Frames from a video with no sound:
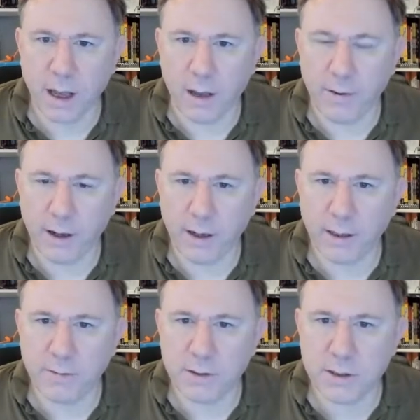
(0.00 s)
a
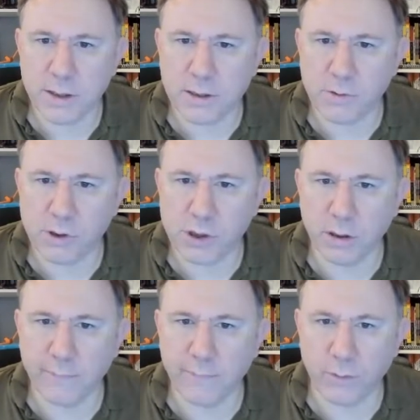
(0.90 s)
pile of the dirty washing
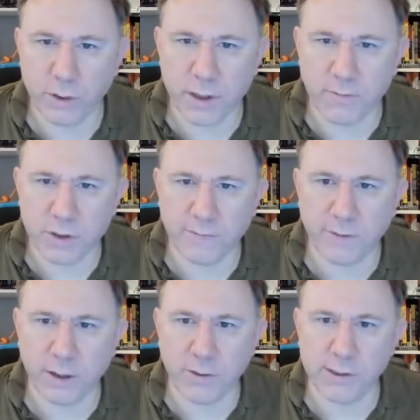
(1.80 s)
on the floor that you just
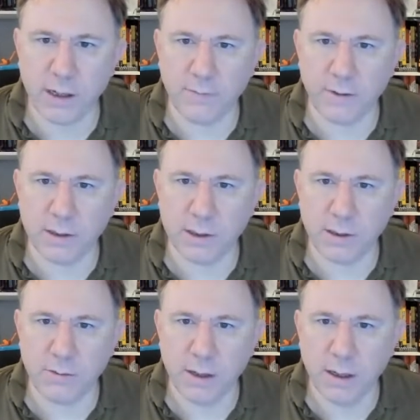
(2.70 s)
flung yourself into,